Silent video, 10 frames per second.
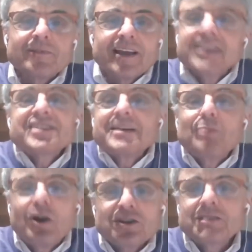It's
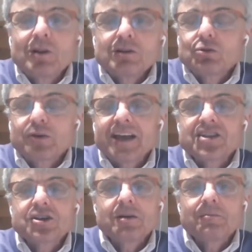impossible to
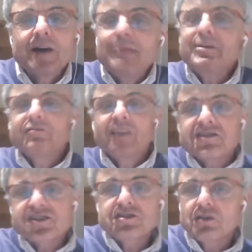catch up. I mean, the
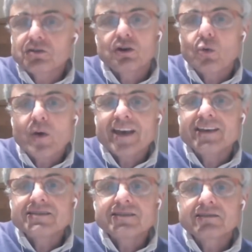virus is not going to
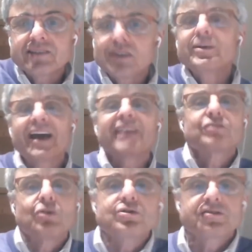wait till we have
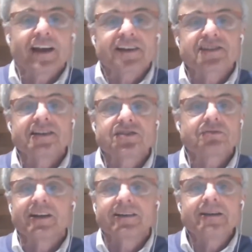those vaccines
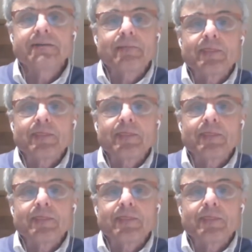ready.